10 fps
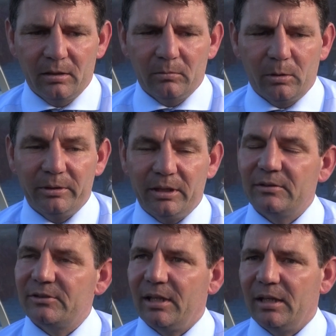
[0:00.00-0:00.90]
Well, we
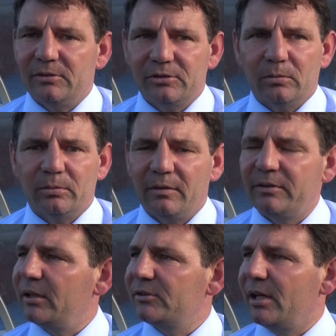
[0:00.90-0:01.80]
didn't today, so we have
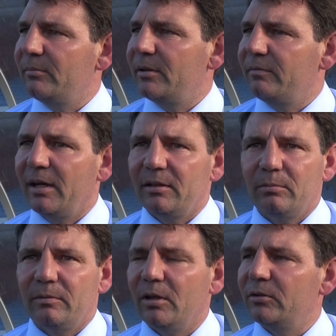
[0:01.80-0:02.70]
to accept the fact that
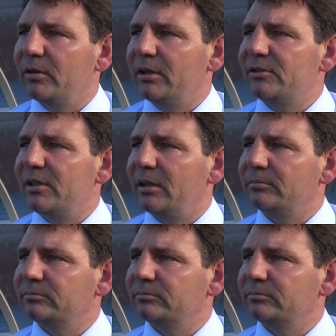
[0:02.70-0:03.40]
we've not done it today.